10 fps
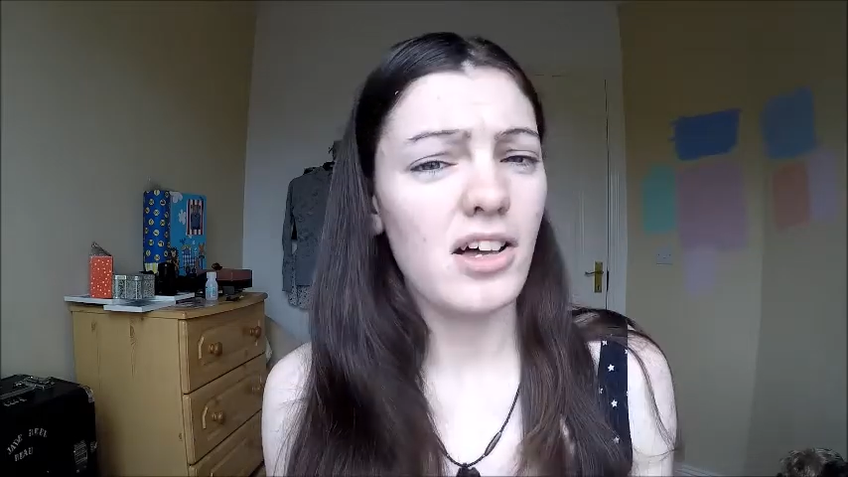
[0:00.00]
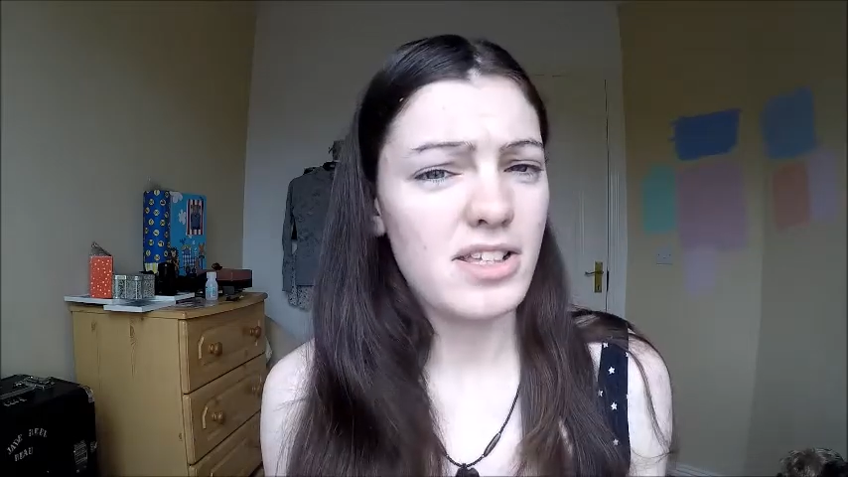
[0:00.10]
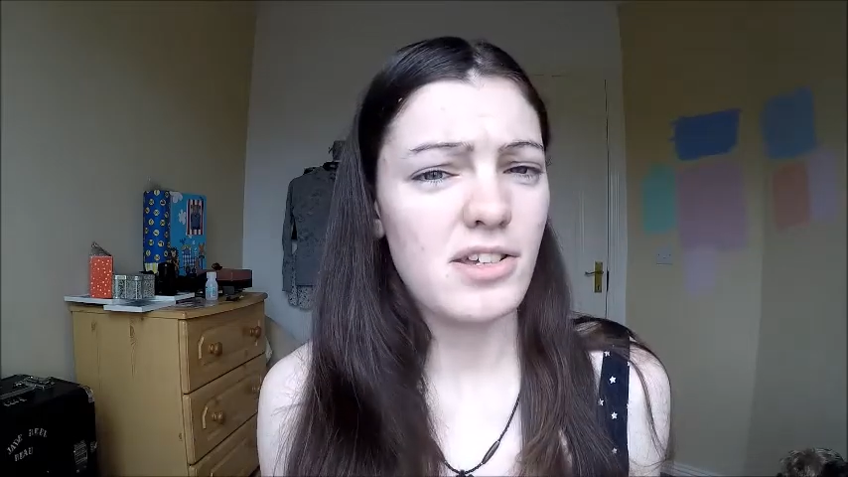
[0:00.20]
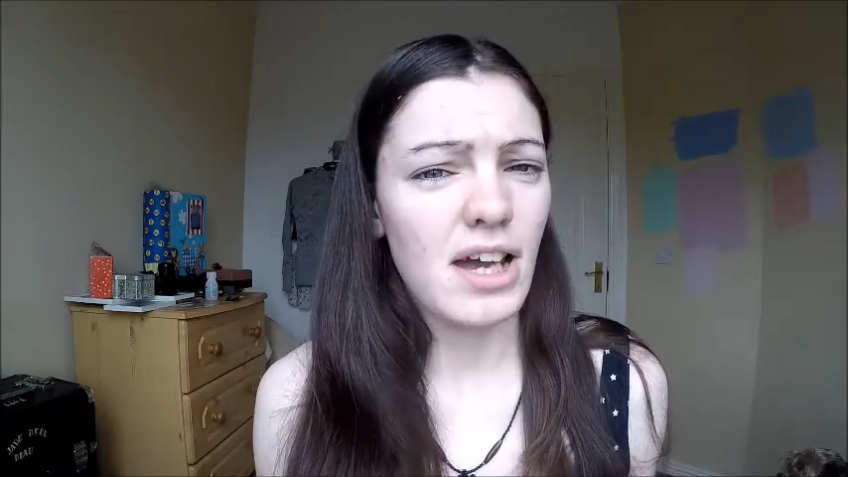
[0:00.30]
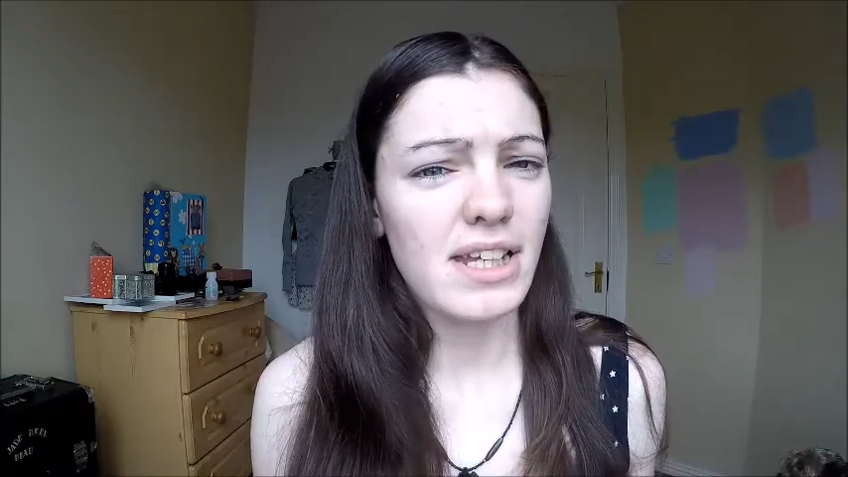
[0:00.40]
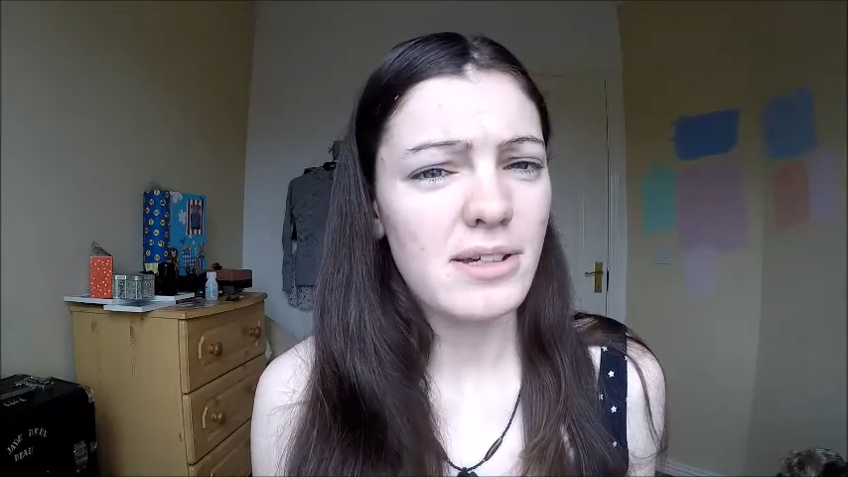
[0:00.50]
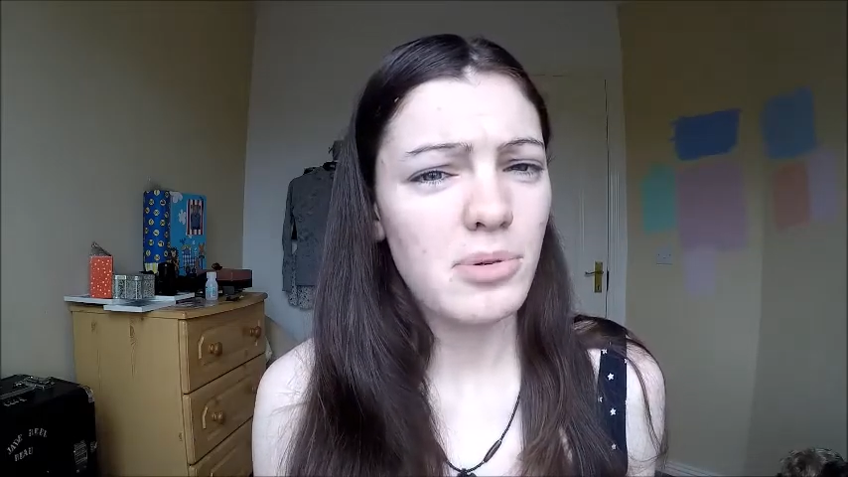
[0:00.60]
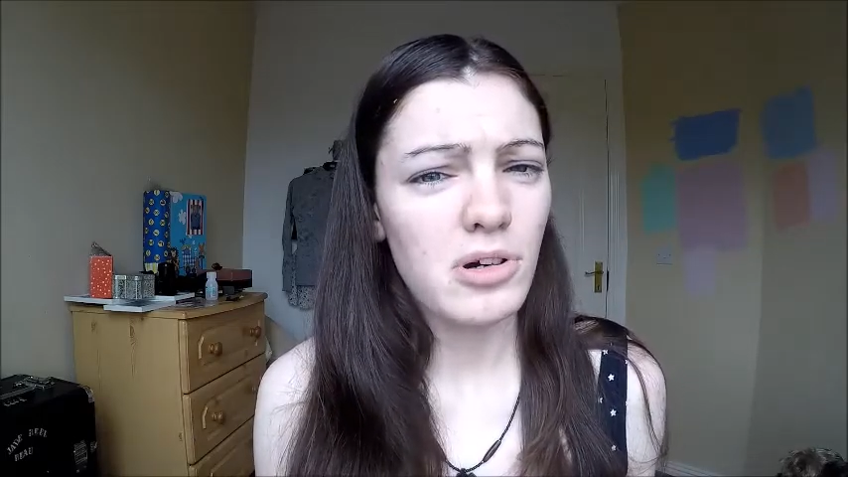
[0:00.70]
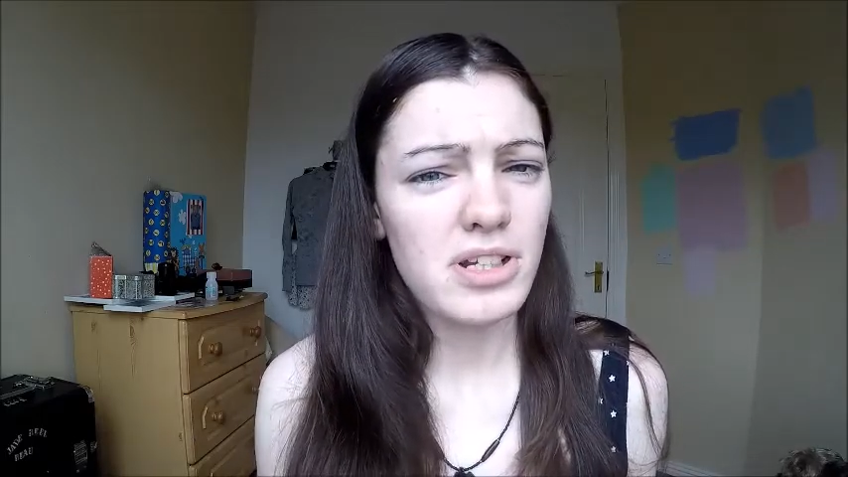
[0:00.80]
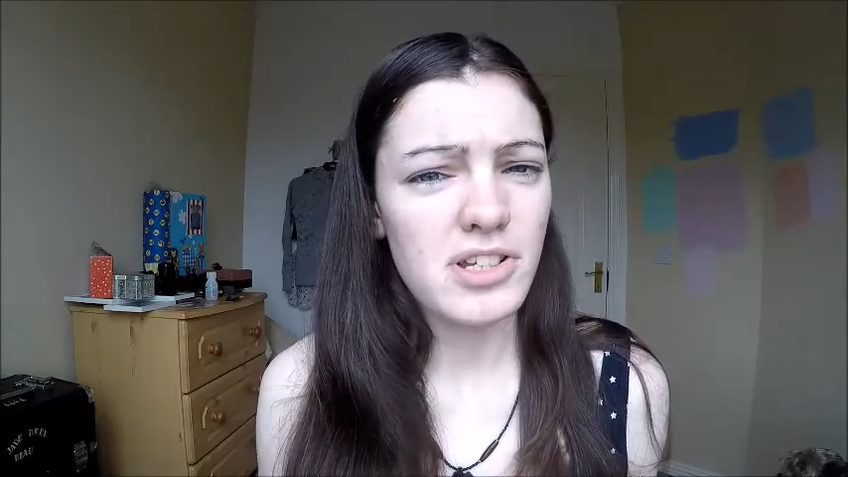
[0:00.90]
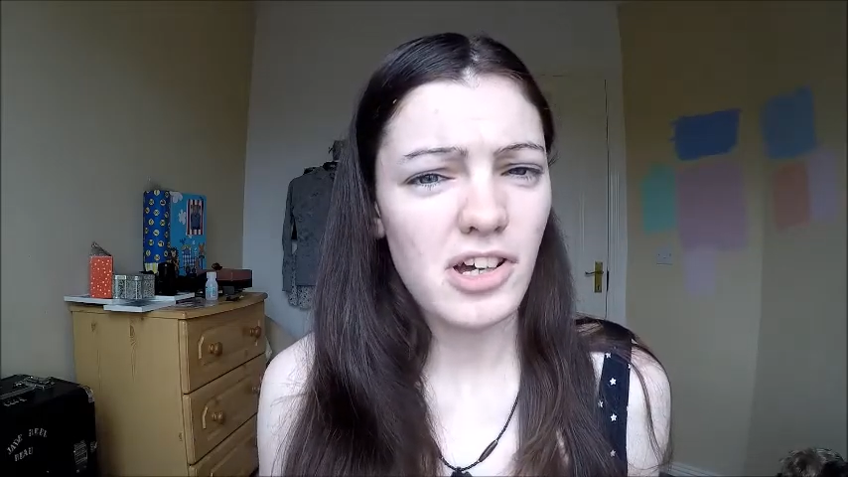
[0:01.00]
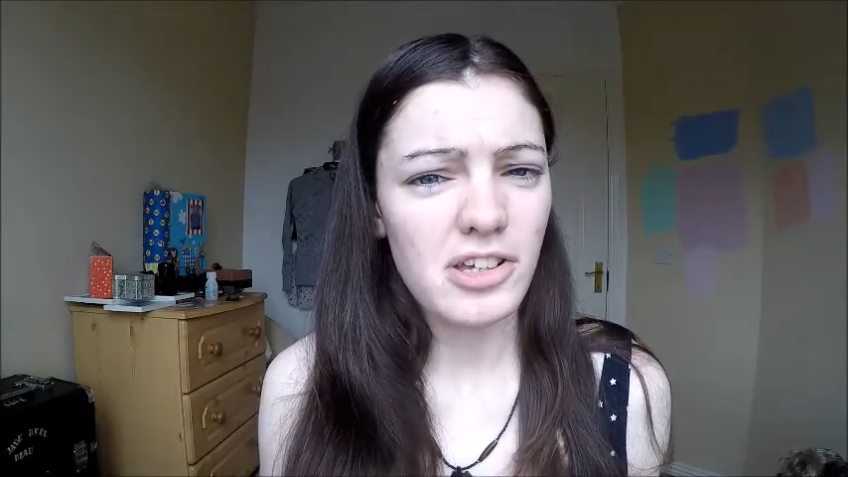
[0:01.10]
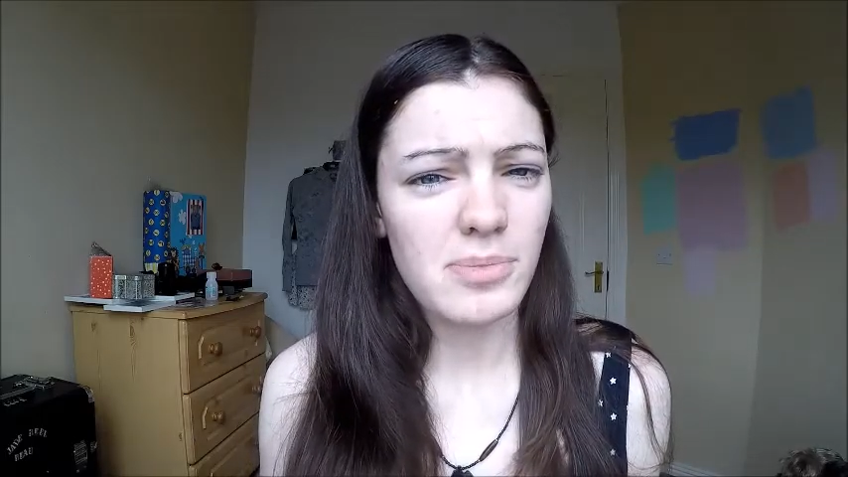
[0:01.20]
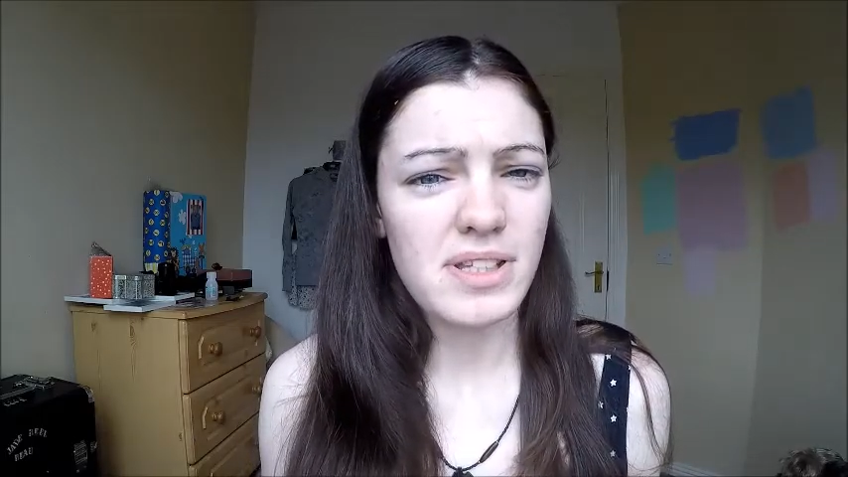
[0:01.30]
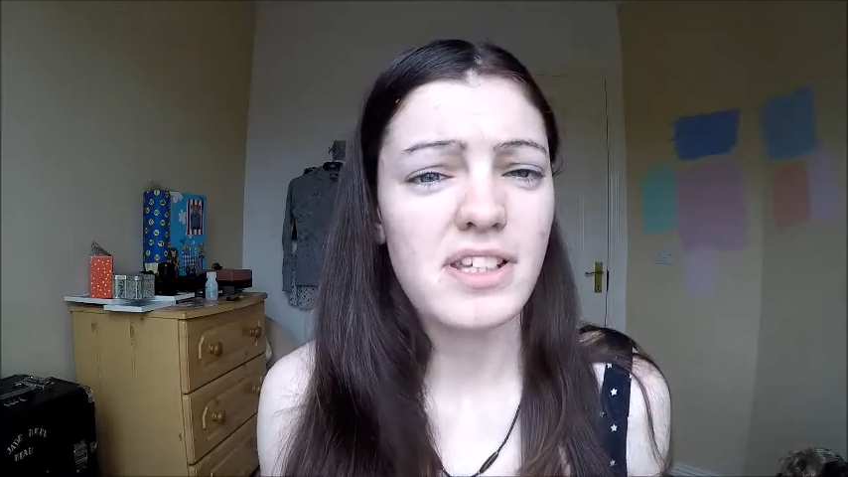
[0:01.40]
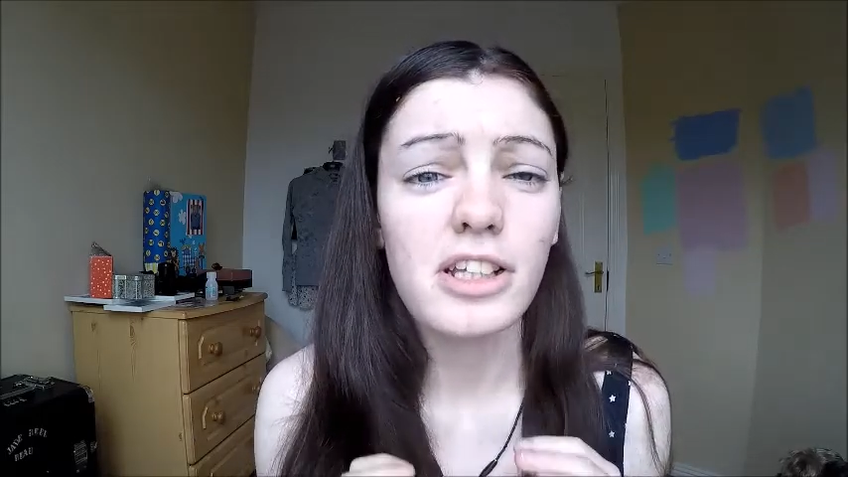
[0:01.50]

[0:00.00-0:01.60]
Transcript: Also, any important documents,